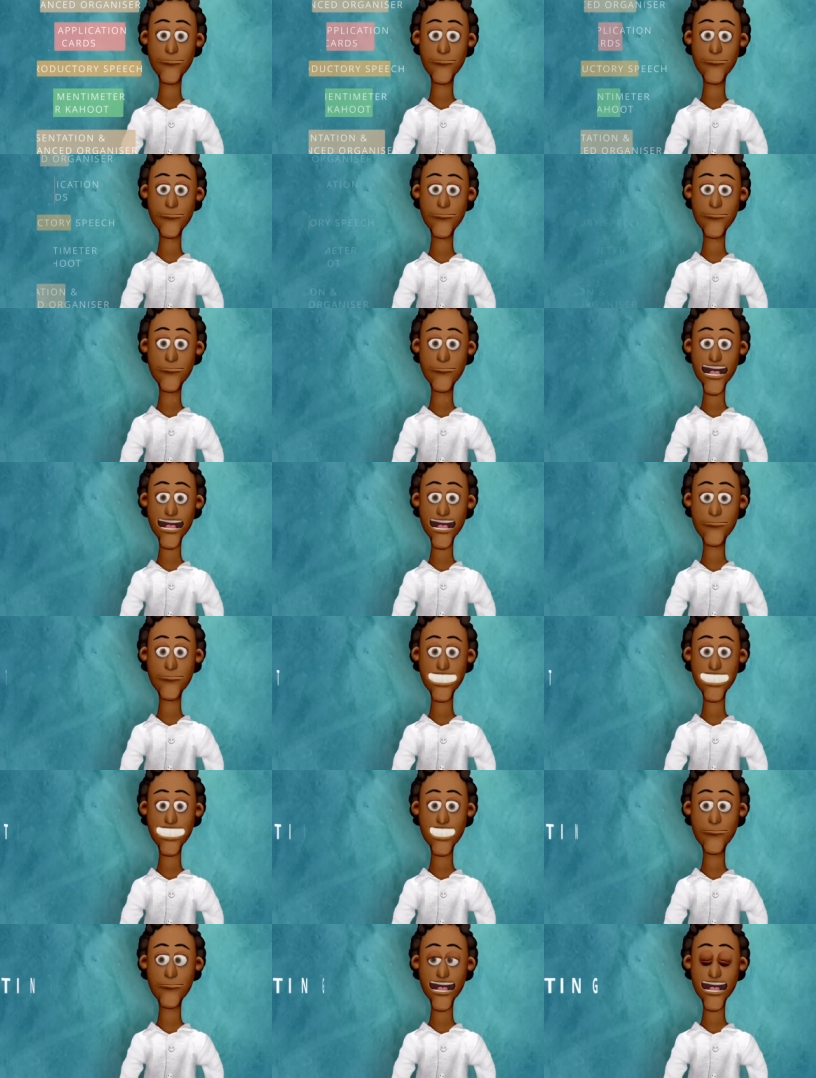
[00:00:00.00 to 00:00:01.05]

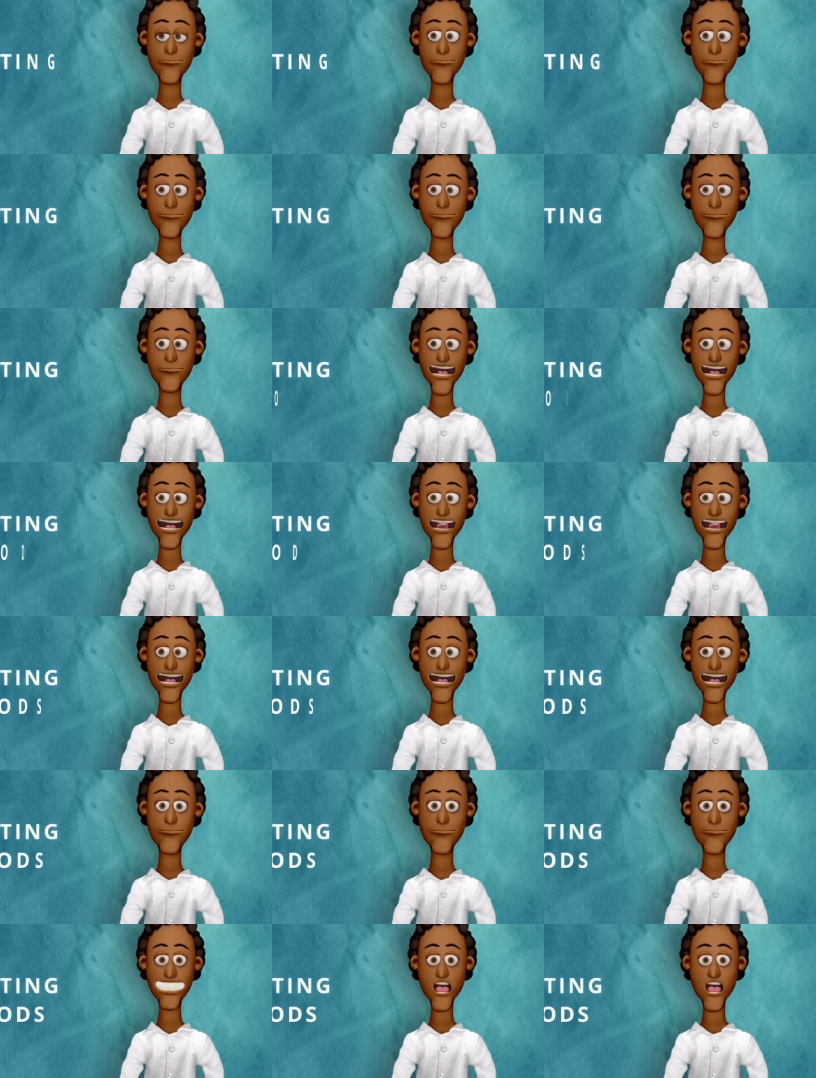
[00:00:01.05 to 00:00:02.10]
Activating methods are
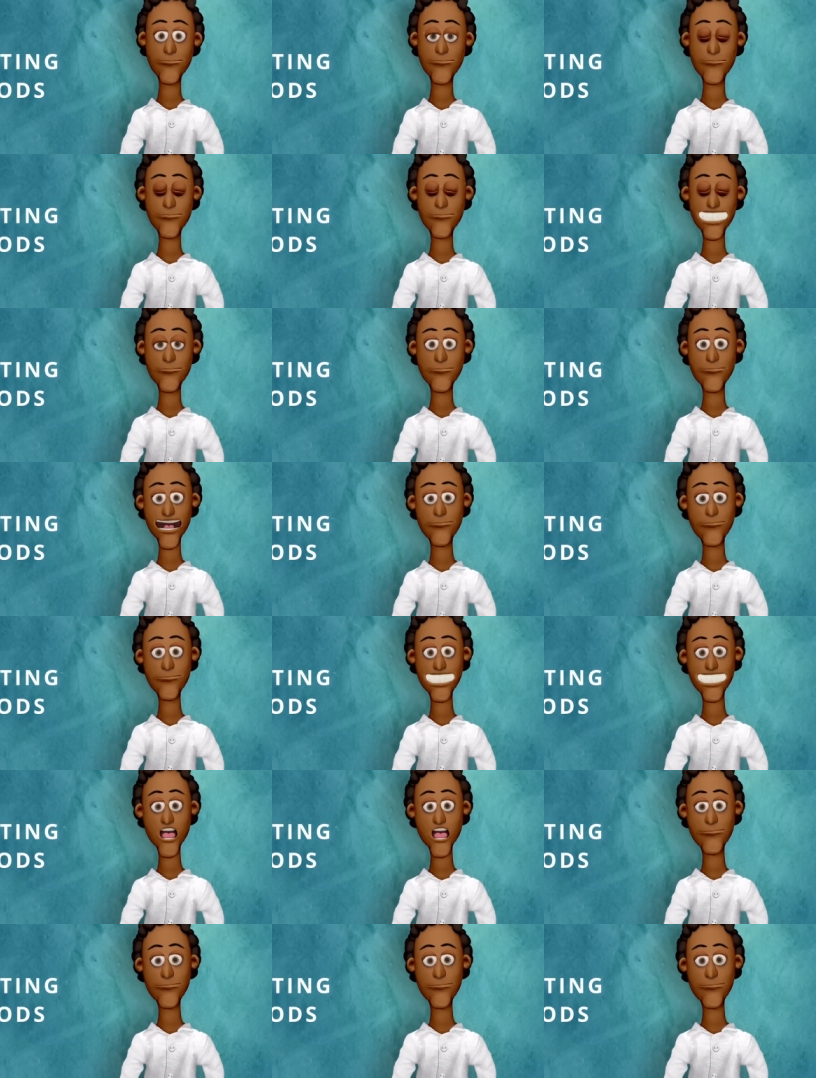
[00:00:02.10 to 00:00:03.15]
learning tasks that
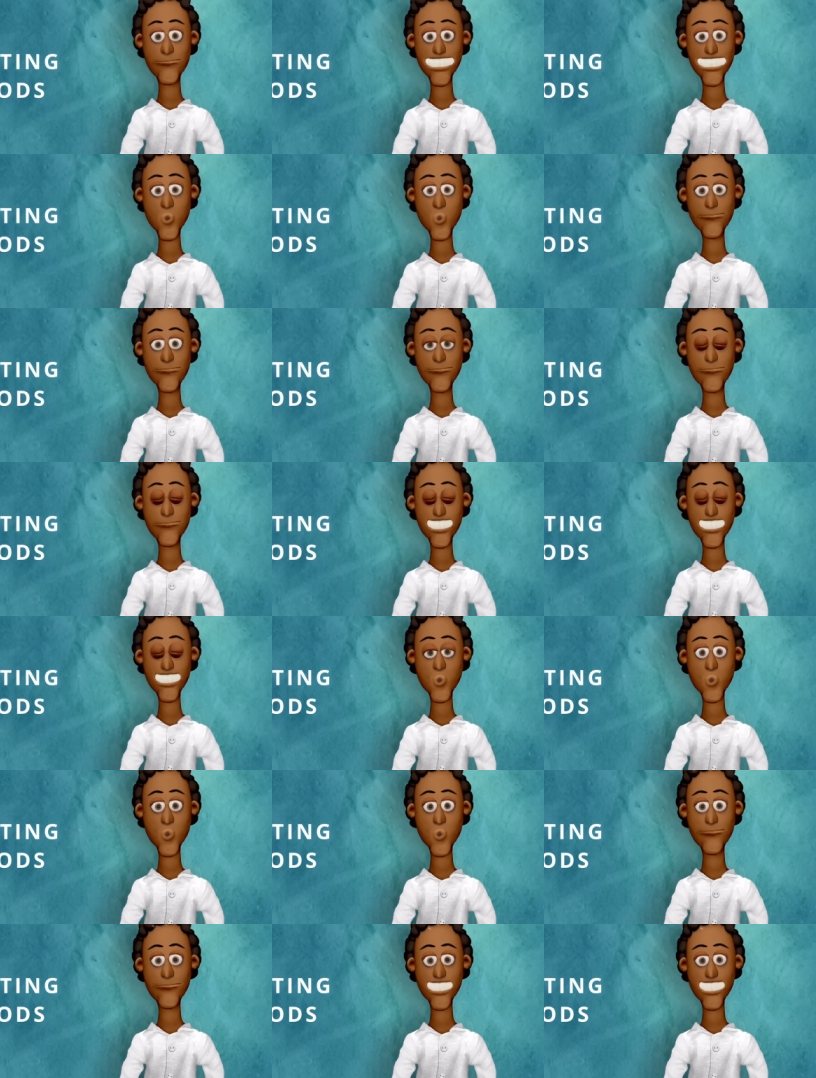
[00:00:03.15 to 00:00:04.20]
encourage students to
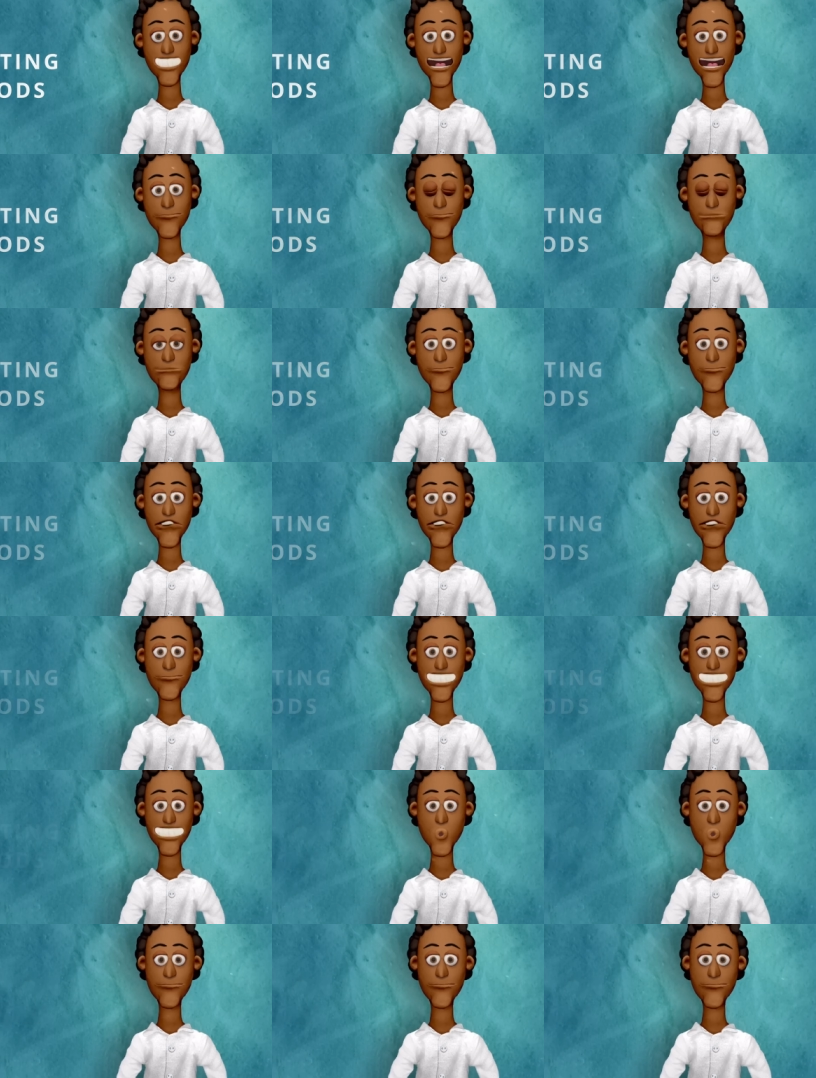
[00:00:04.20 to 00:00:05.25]
draw upon previous
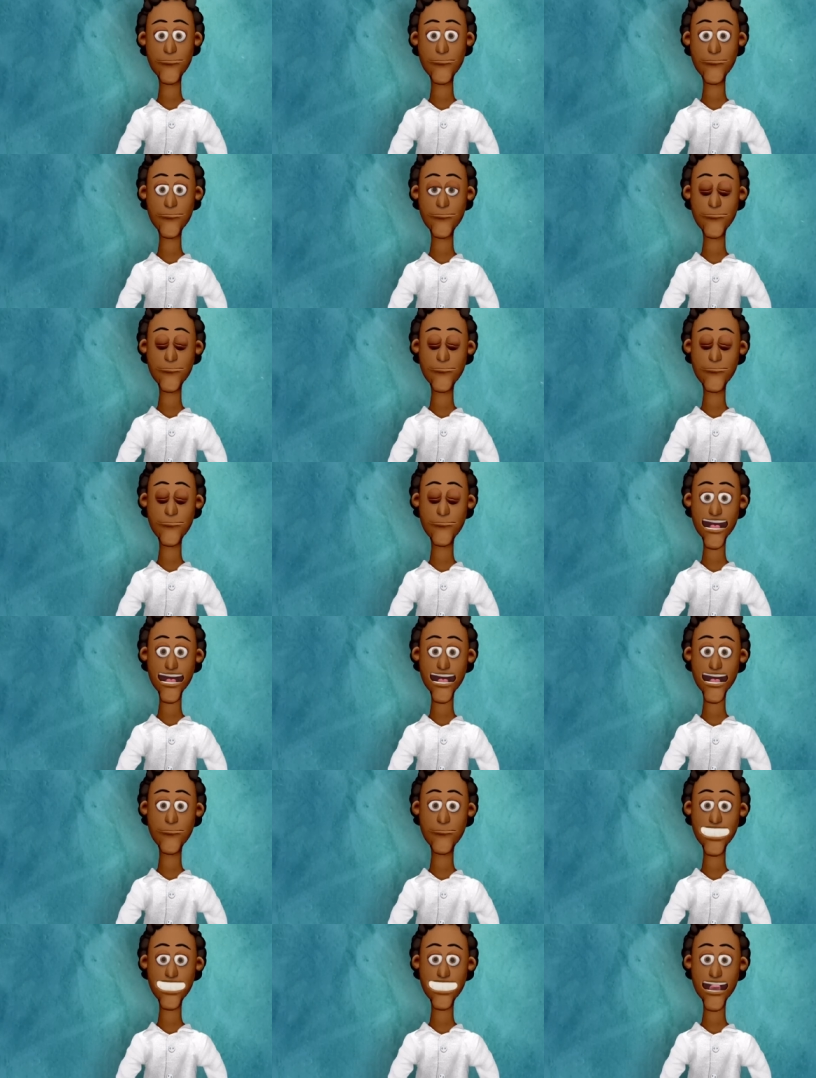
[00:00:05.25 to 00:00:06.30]
knowledge, and
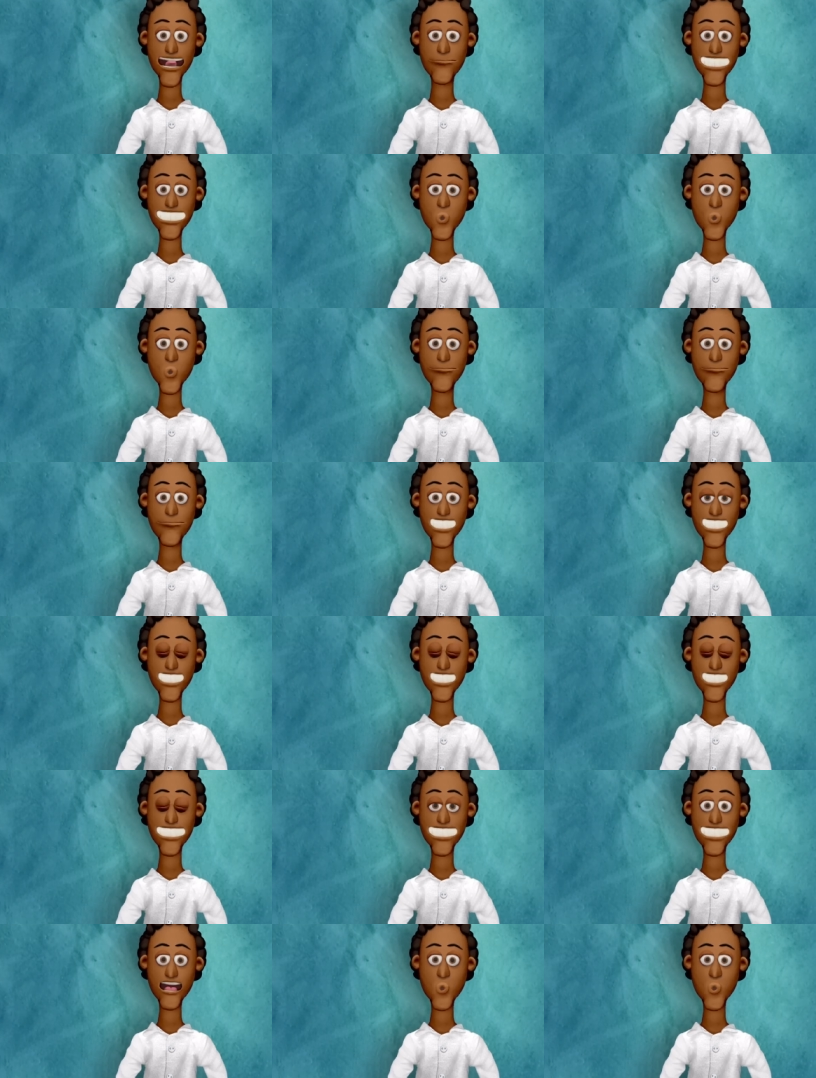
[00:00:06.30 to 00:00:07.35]
they should include an
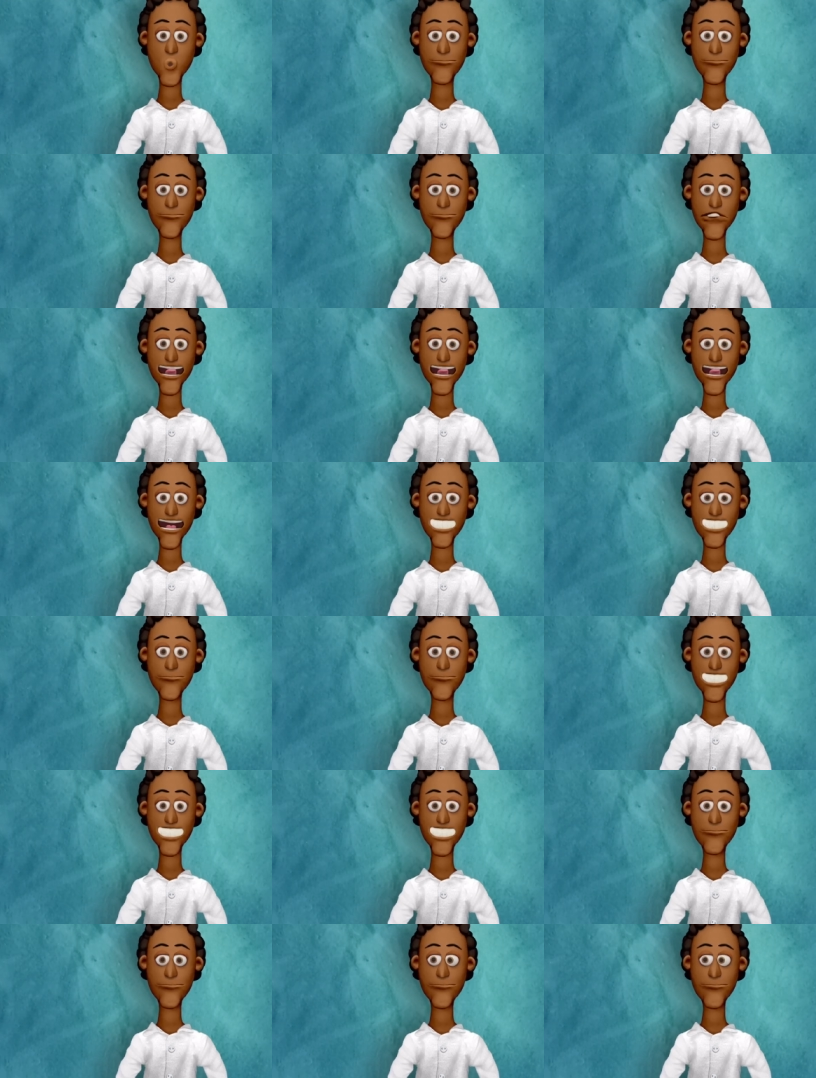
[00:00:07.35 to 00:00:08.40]
assurance of learning
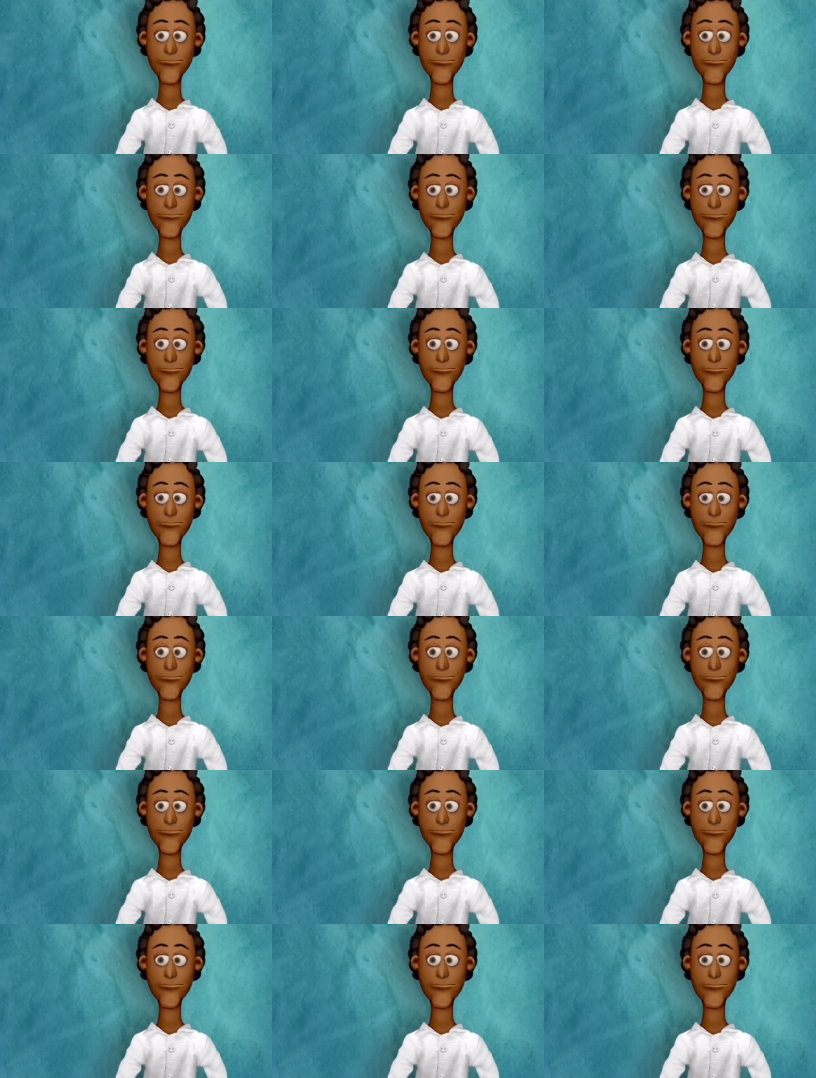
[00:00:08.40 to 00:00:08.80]
achievement.